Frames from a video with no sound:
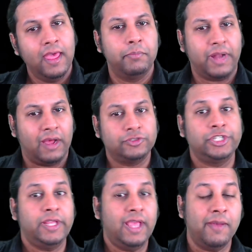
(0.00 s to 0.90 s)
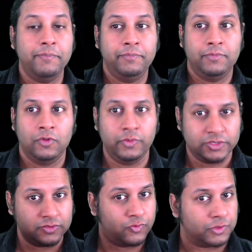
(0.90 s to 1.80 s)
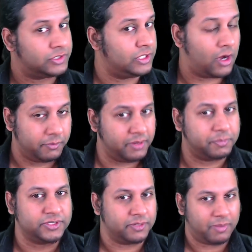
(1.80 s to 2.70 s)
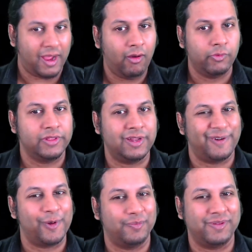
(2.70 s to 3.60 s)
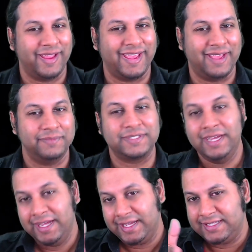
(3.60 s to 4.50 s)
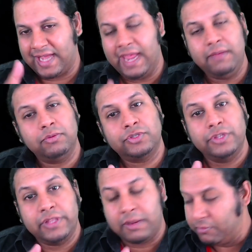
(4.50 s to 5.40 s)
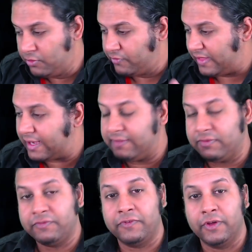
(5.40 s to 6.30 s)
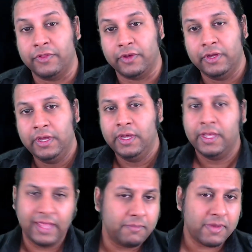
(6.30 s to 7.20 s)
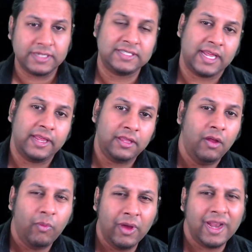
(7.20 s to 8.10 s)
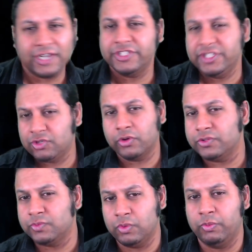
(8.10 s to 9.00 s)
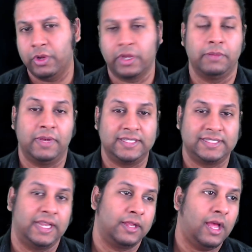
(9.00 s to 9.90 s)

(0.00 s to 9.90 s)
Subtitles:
But our GM, who is, of course, the omnipotent power within our role-playing games, is able to then move that even further. They might say, you know what, actually, turtles would work in my setting.